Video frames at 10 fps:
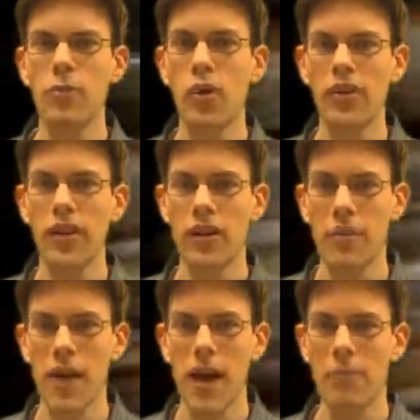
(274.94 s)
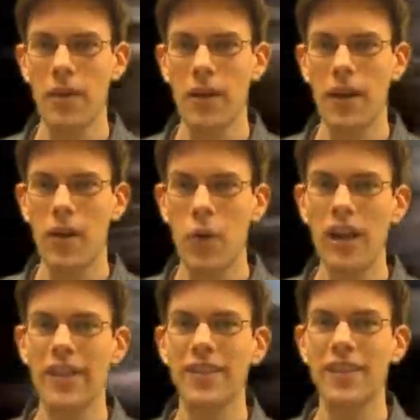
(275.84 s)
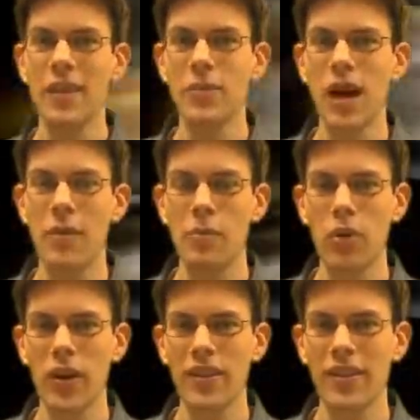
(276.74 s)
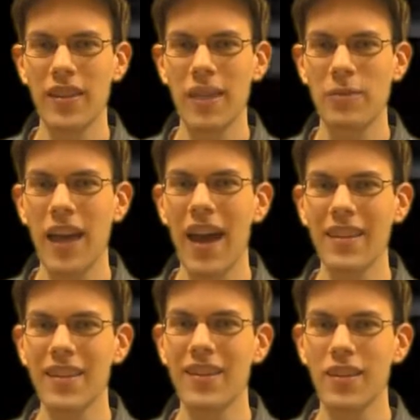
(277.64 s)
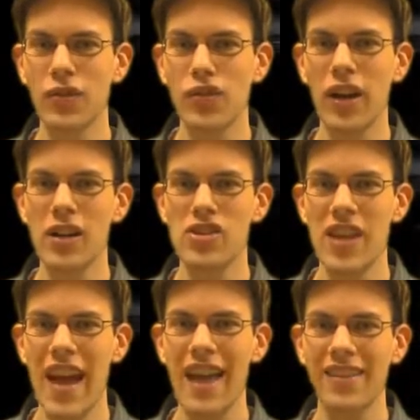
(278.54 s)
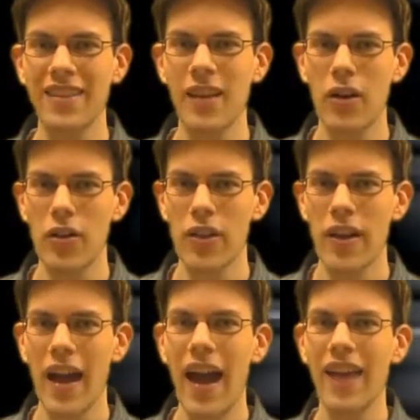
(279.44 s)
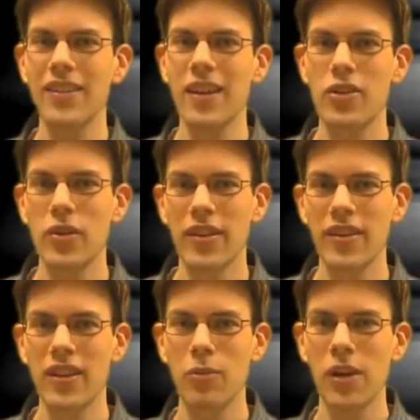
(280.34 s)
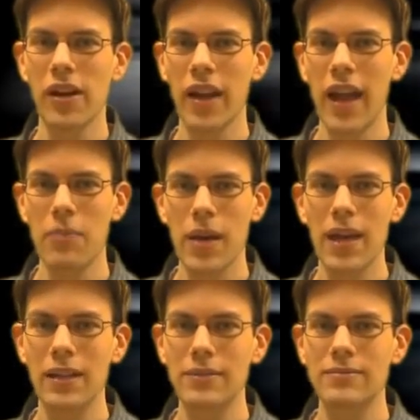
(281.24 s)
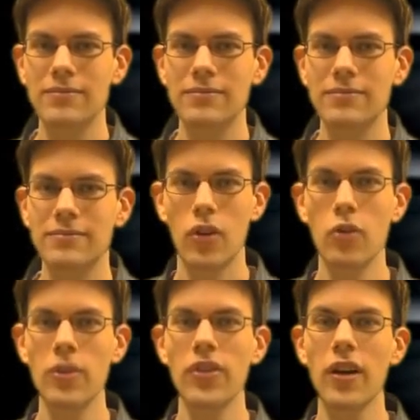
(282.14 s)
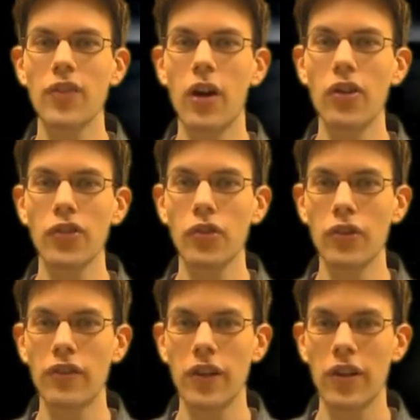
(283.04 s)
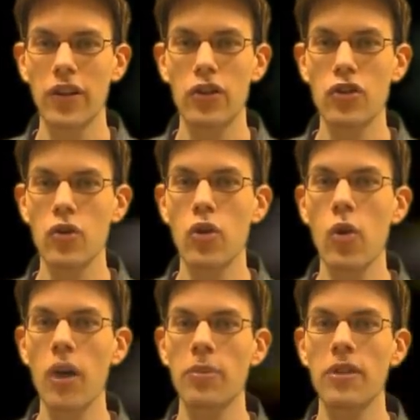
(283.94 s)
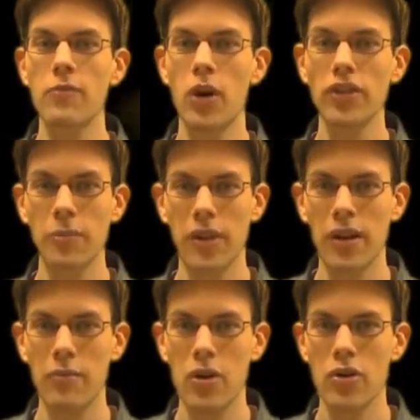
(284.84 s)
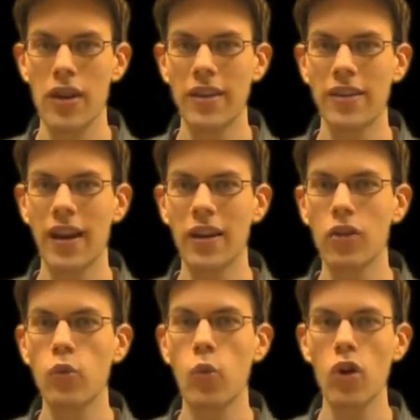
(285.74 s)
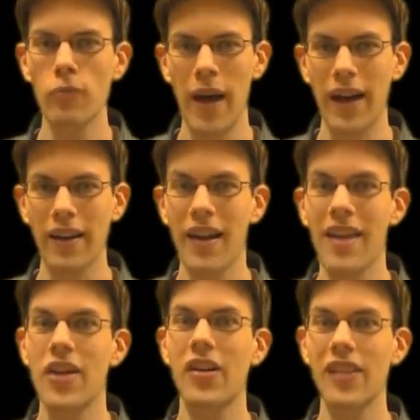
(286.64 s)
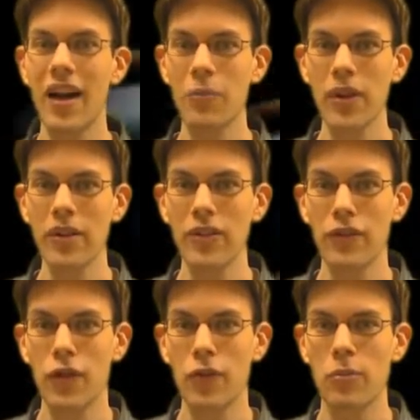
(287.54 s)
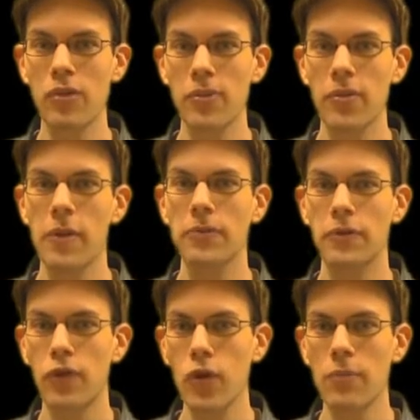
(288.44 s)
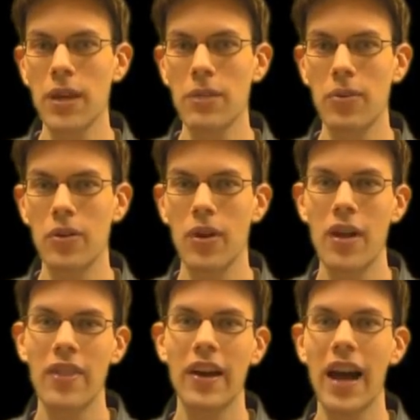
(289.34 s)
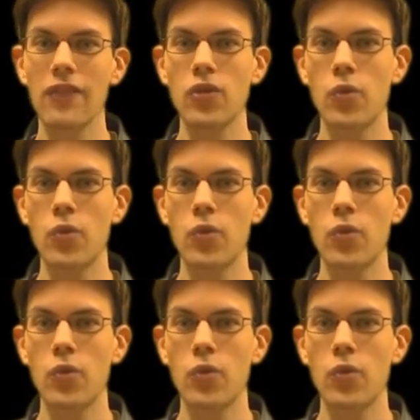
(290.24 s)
points on a map, while at the same time employing the same tactics of strategy and stealth as they do in the single-player campaign. Ubisoft also revealed a new cooperative multiplayer mode entitled Wolfpack that will allow players to form groups of up to 4 people that will have to